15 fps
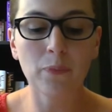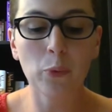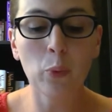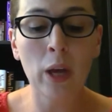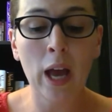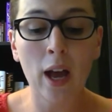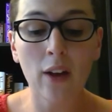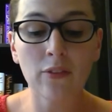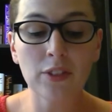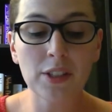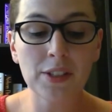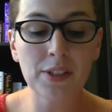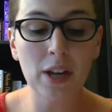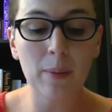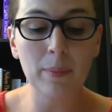"We have to
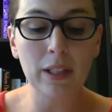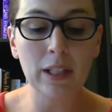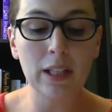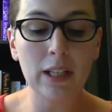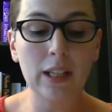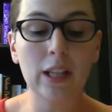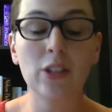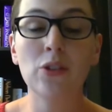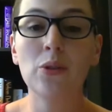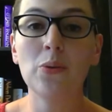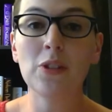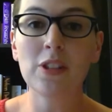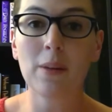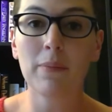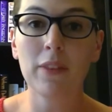stop eating and do
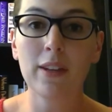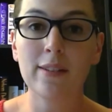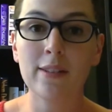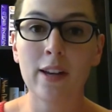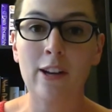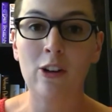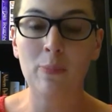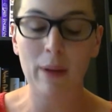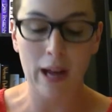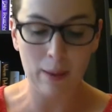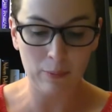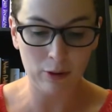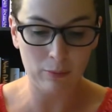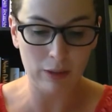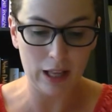something to help
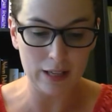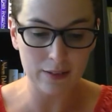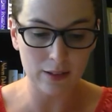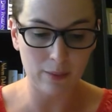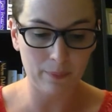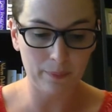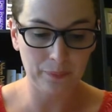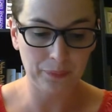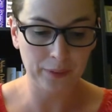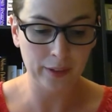Appleblossom."